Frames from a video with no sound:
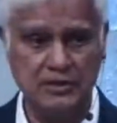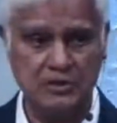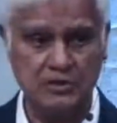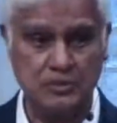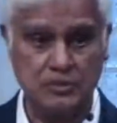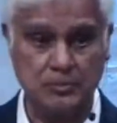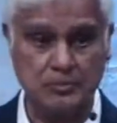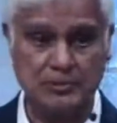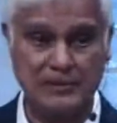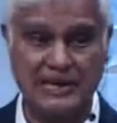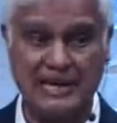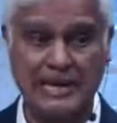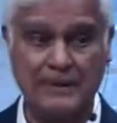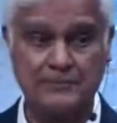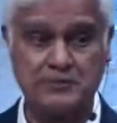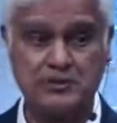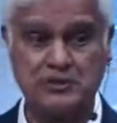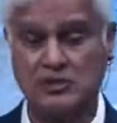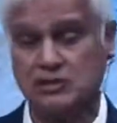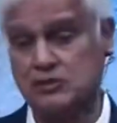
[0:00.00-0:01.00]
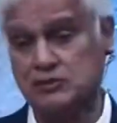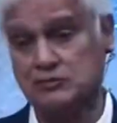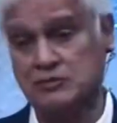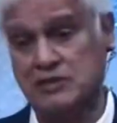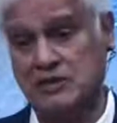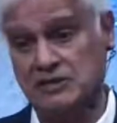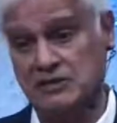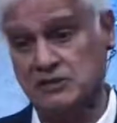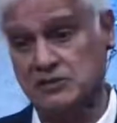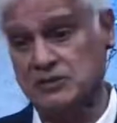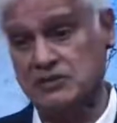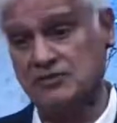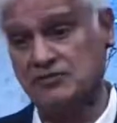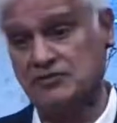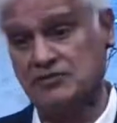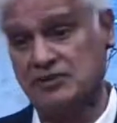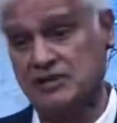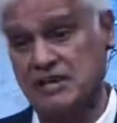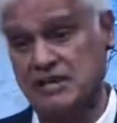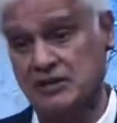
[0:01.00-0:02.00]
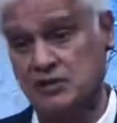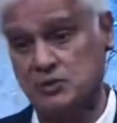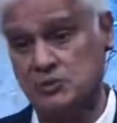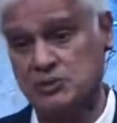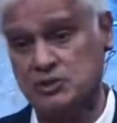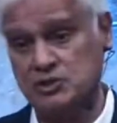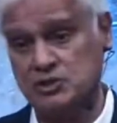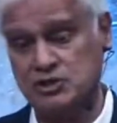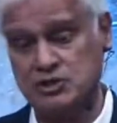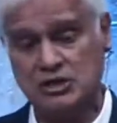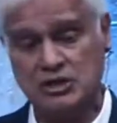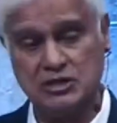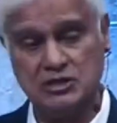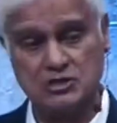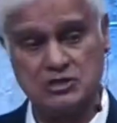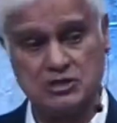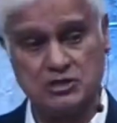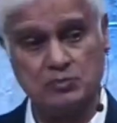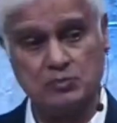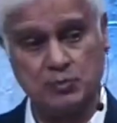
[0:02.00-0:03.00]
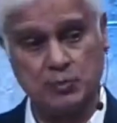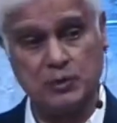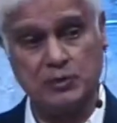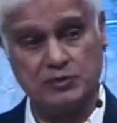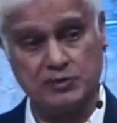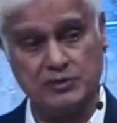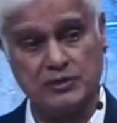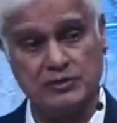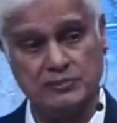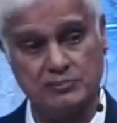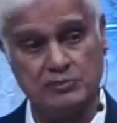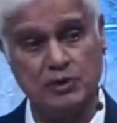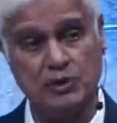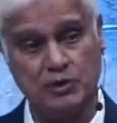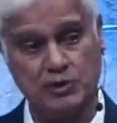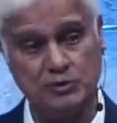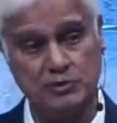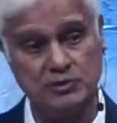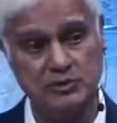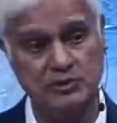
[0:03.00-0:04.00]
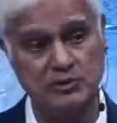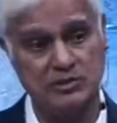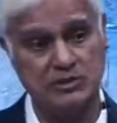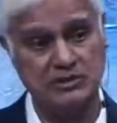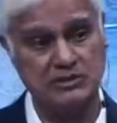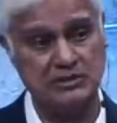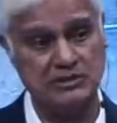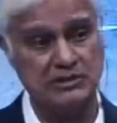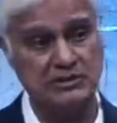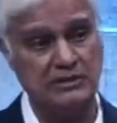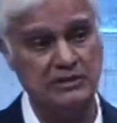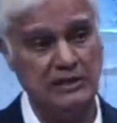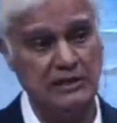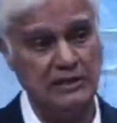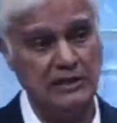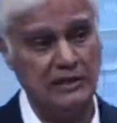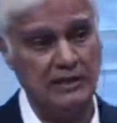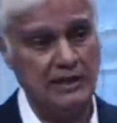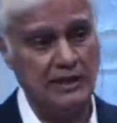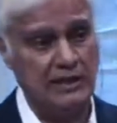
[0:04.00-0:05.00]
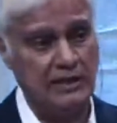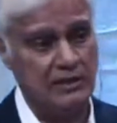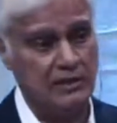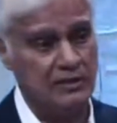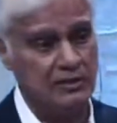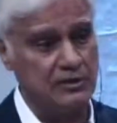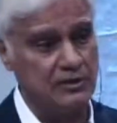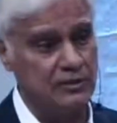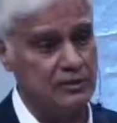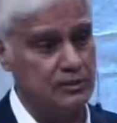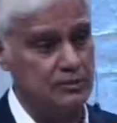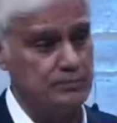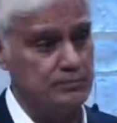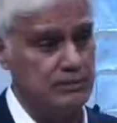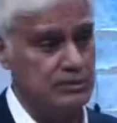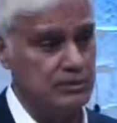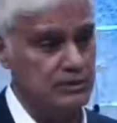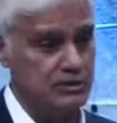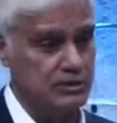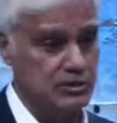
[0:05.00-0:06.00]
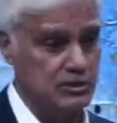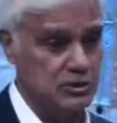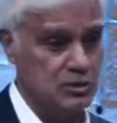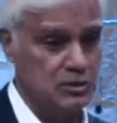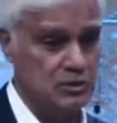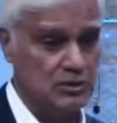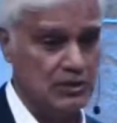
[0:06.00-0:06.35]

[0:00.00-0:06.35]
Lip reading: So perhaps out of my grief and anguish, some wandering boy will see and learn to build his own